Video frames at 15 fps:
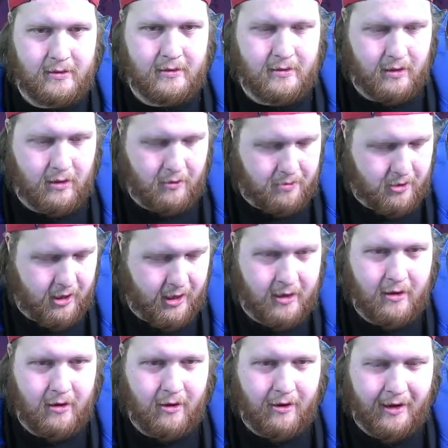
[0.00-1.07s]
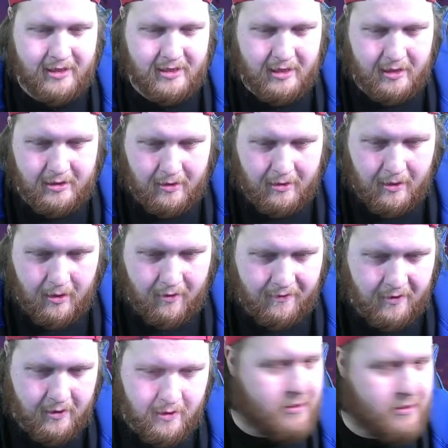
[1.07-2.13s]
Oh my god. Oh, I accidentally turned the thing off.
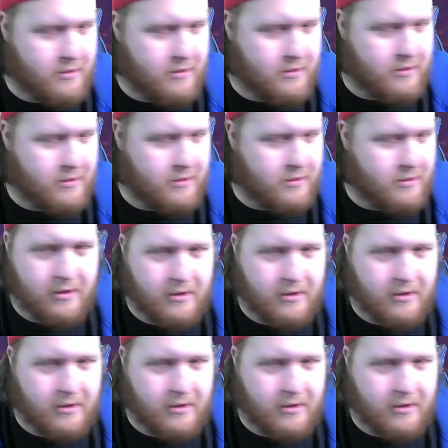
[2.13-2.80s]
I turned the thing off.